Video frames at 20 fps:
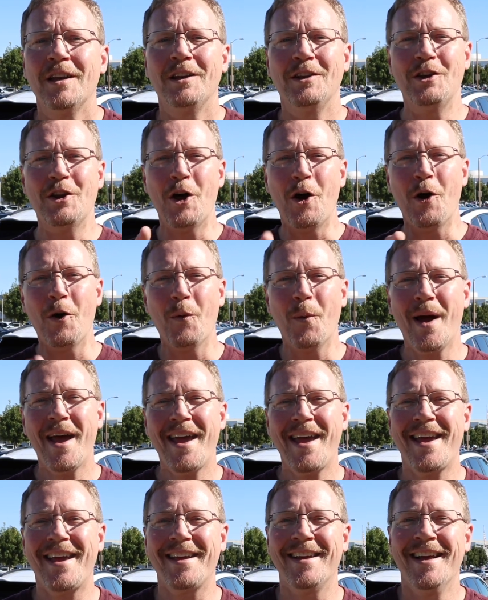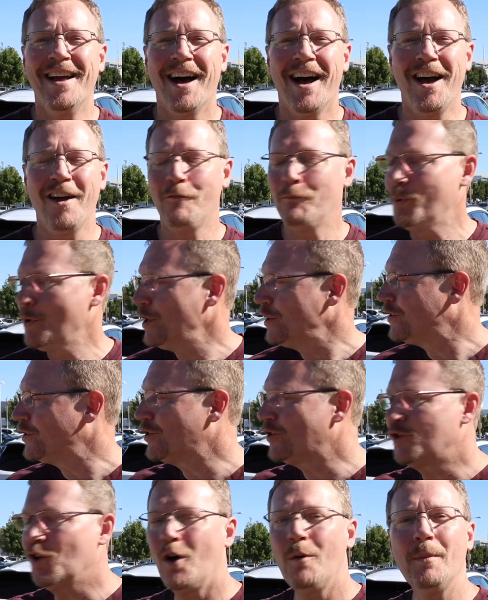No way. I've put
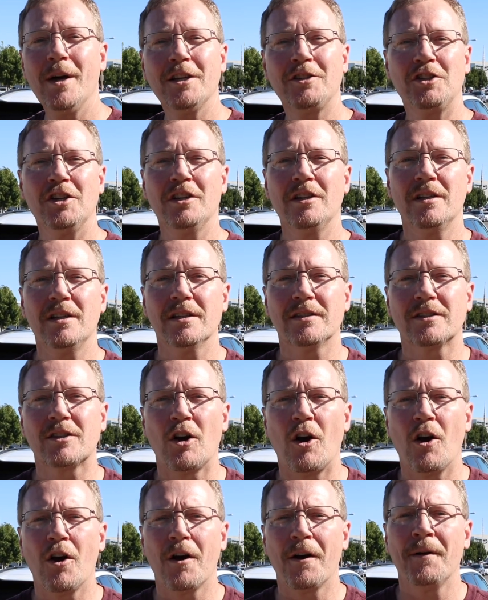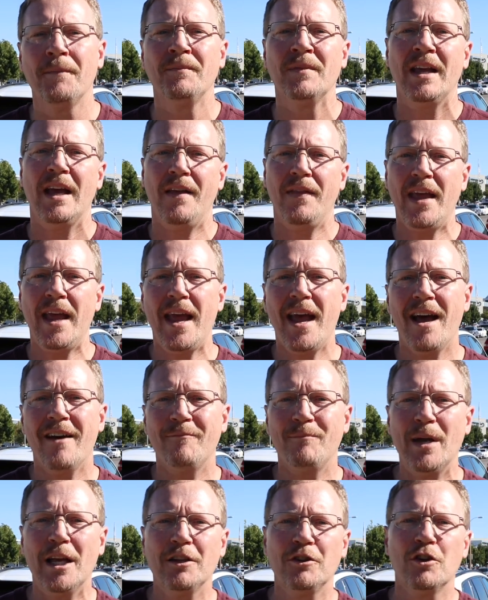so much into this car and they
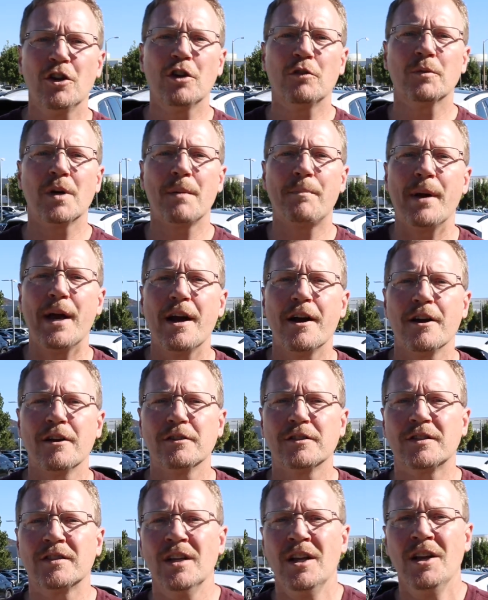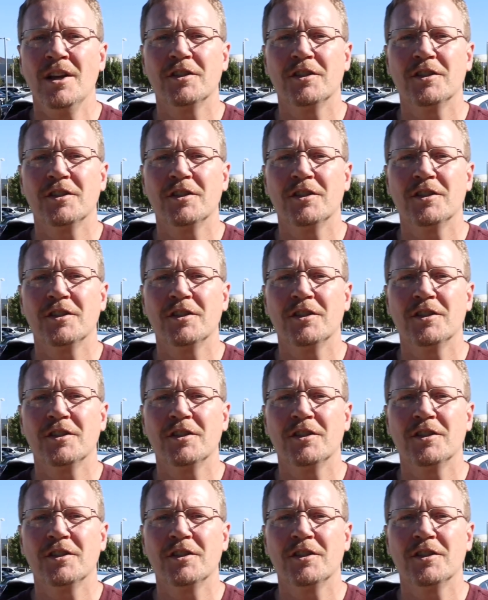have been good repairs.